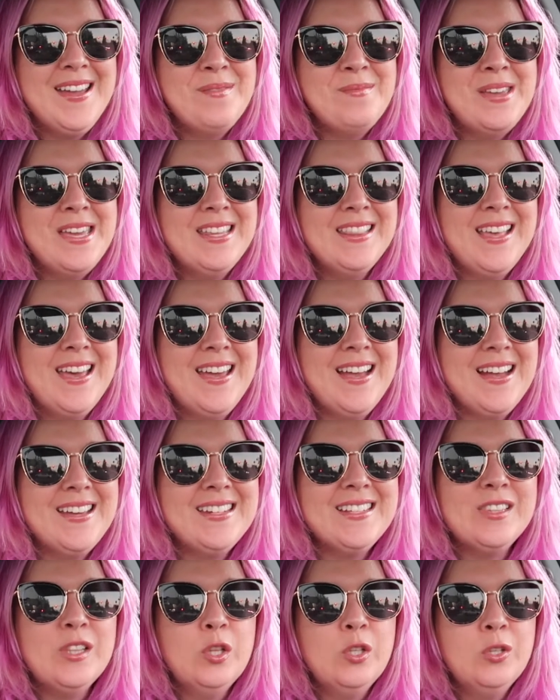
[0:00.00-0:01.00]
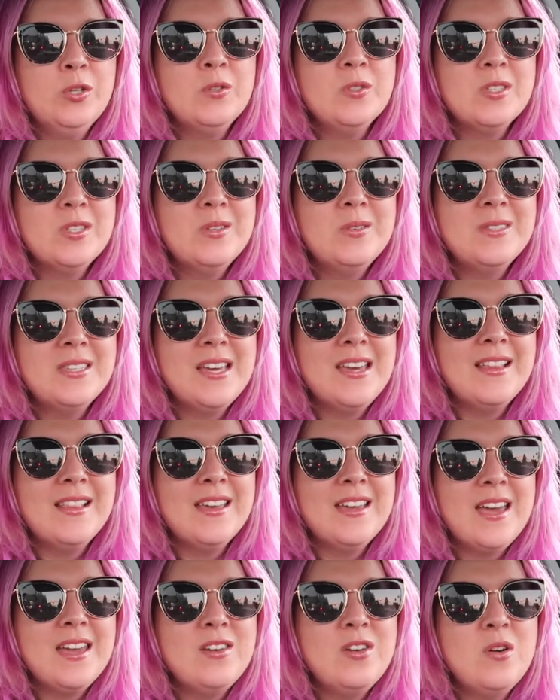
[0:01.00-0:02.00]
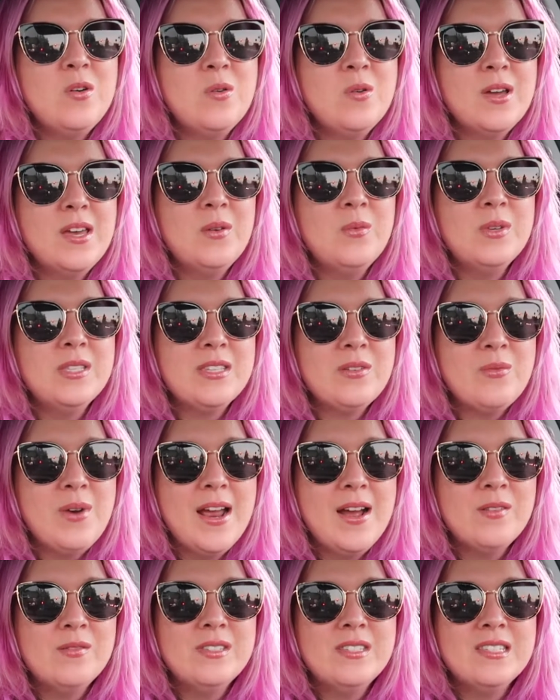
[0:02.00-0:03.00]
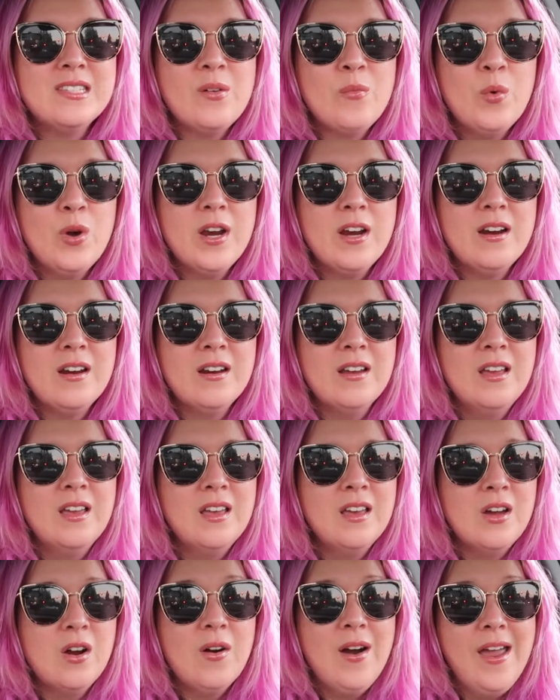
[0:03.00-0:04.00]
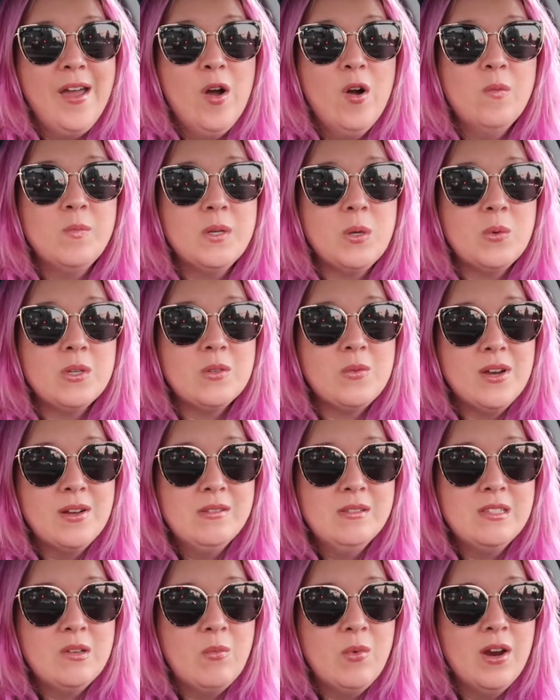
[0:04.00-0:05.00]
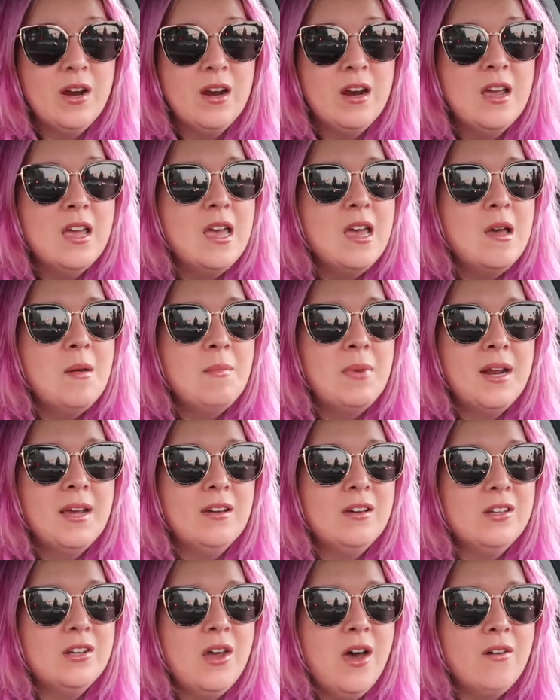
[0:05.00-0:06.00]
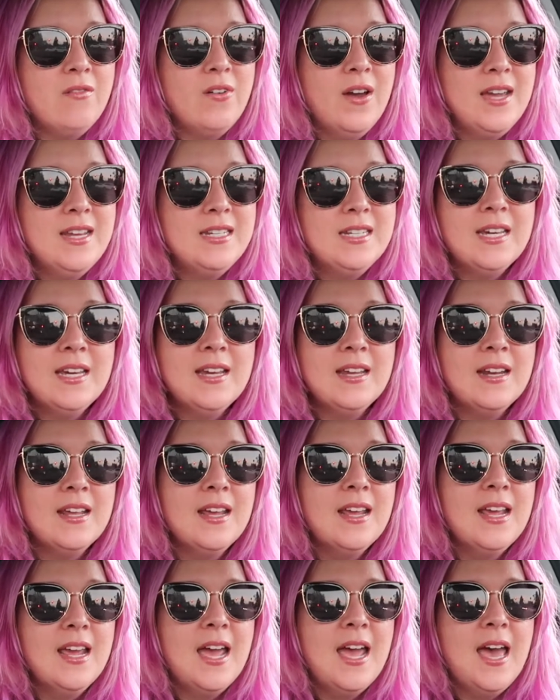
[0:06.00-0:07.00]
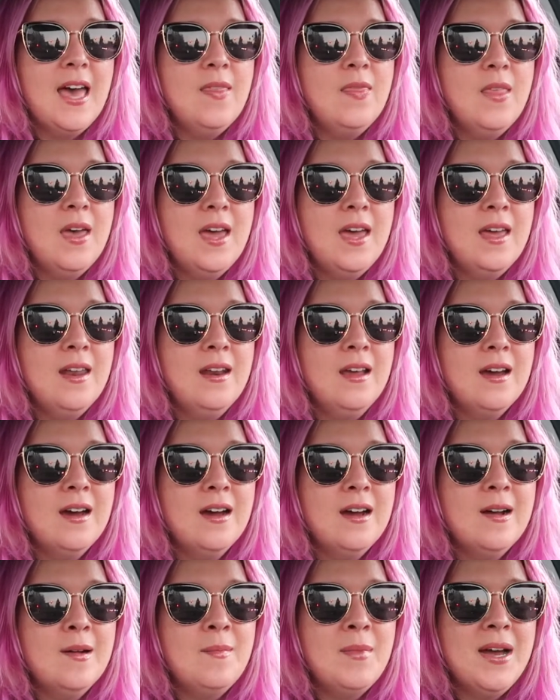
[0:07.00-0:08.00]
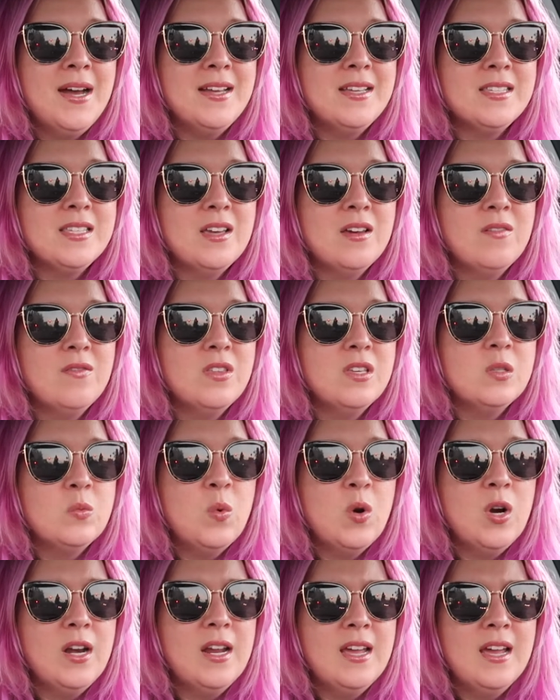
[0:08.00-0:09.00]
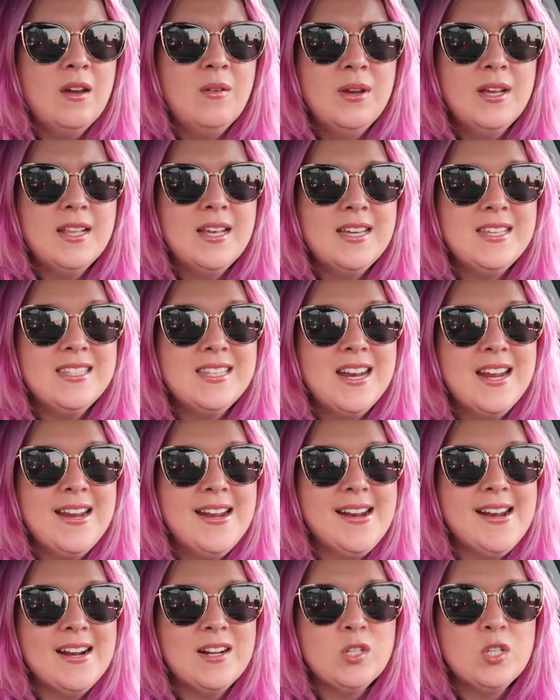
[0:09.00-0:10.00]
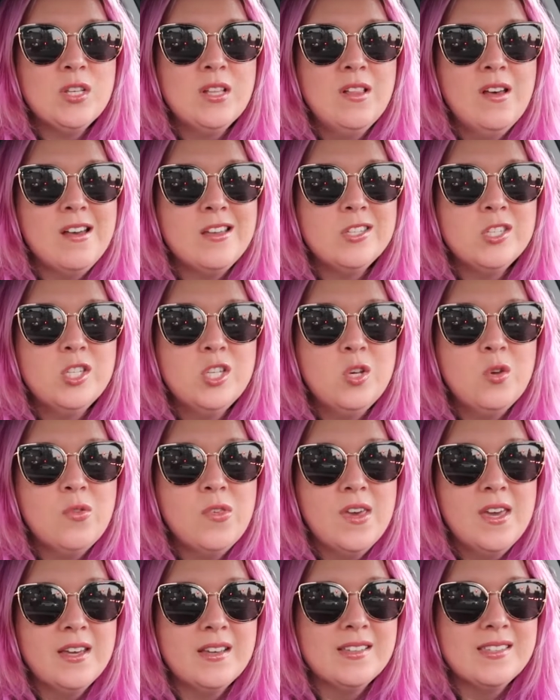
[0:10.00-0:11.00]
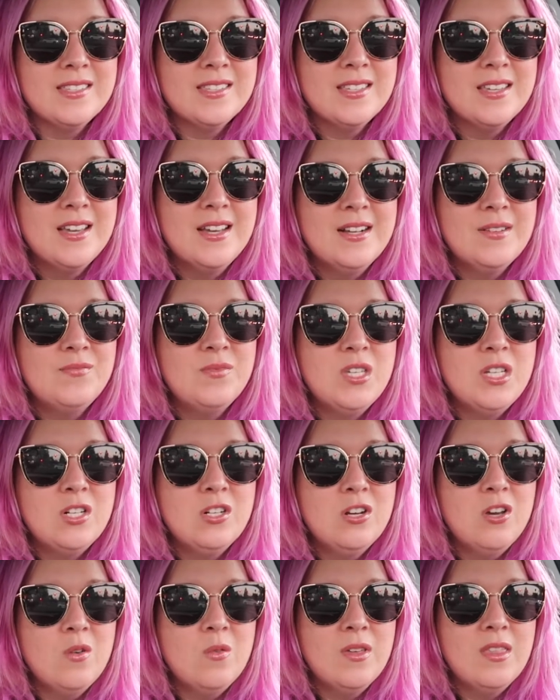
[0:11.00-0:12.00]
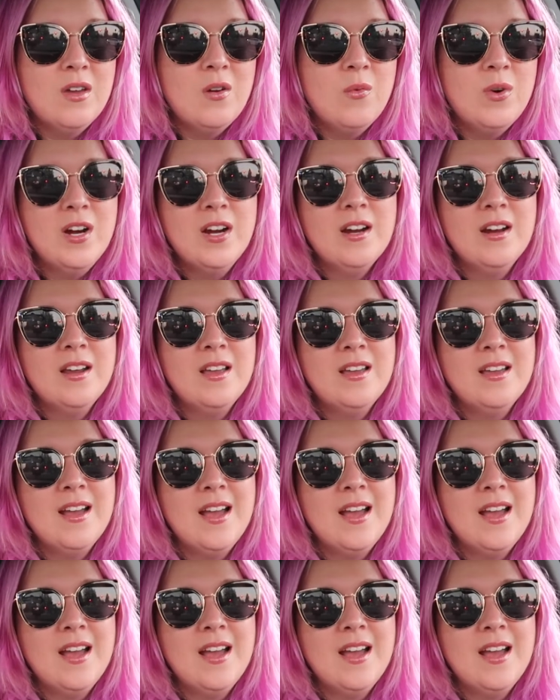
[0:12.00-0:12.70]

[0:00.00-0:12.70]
I mean, like I didn't lose lose it. Like I know it was around somewhere, or I hoped it was around somewhere, but I could not find it. And then um, as of this morning, I realized that I had actually lost two things. Didn't know where they were.